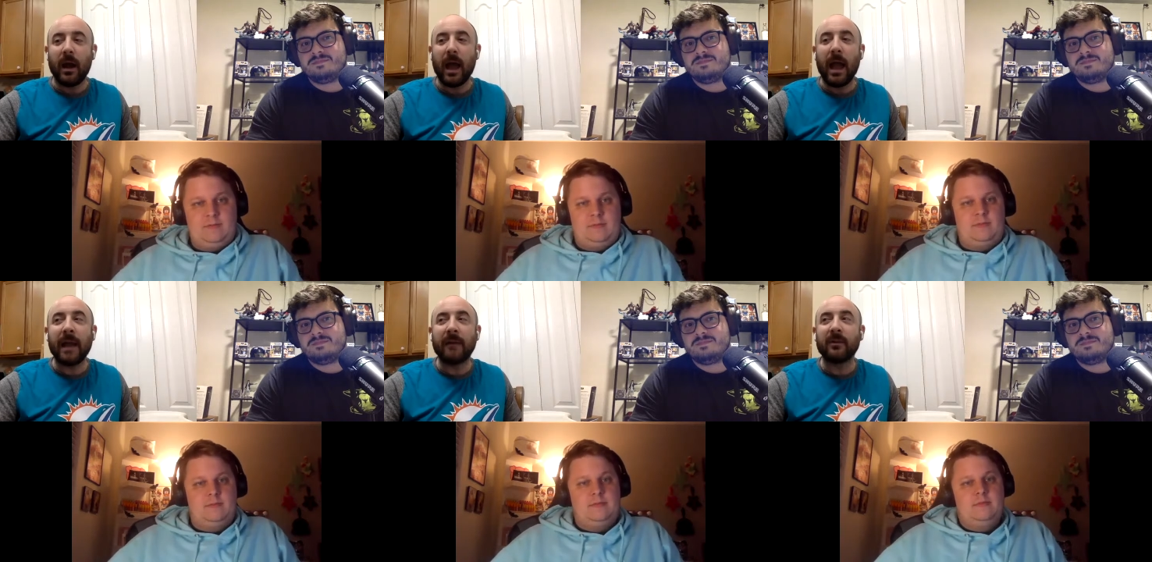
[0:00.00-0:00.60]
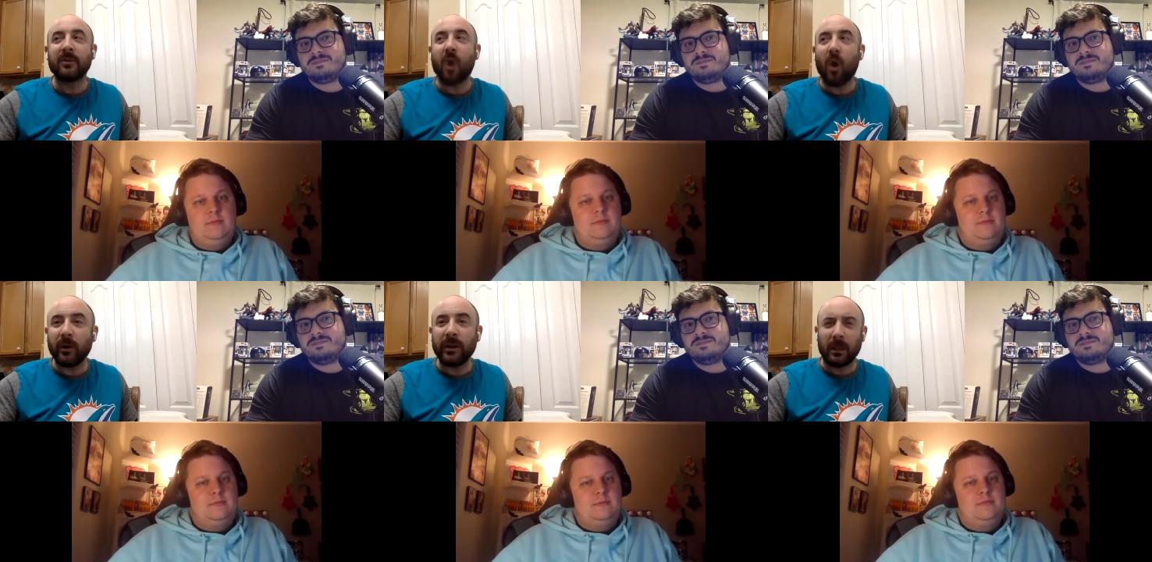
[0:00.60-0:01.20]
Speaker 1: and there's
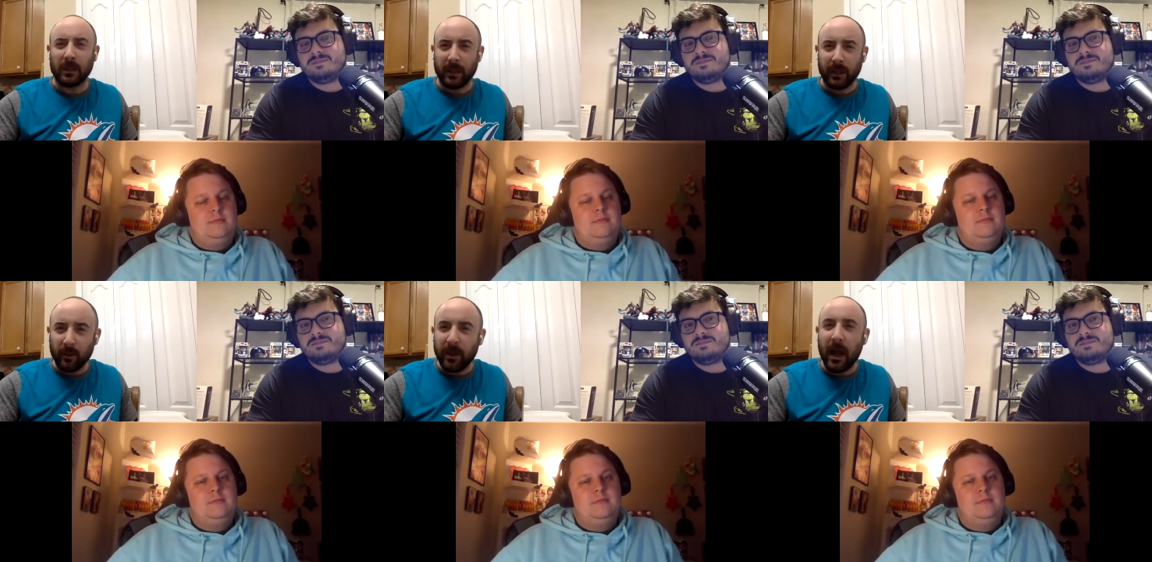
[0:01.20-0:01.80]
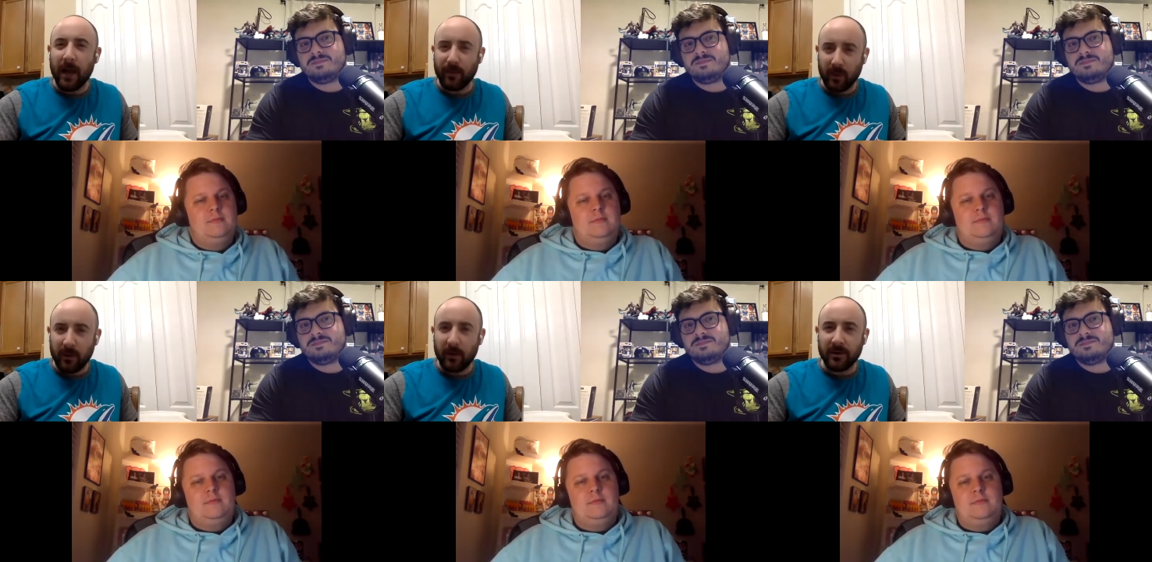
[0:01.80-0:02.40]
already a little bit of hype
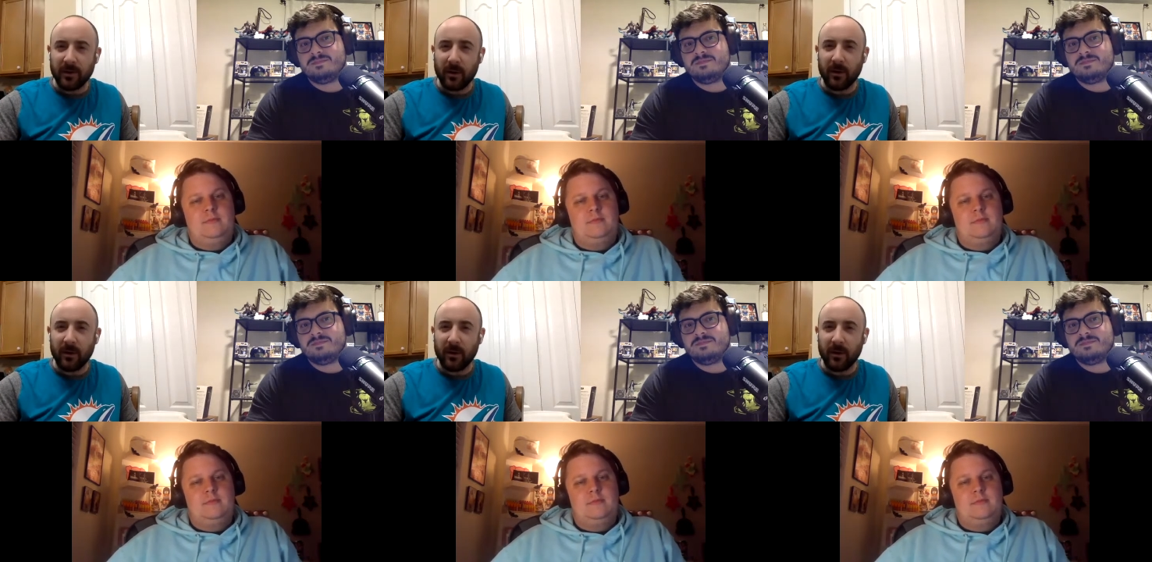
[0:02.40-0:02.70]
around Arizona.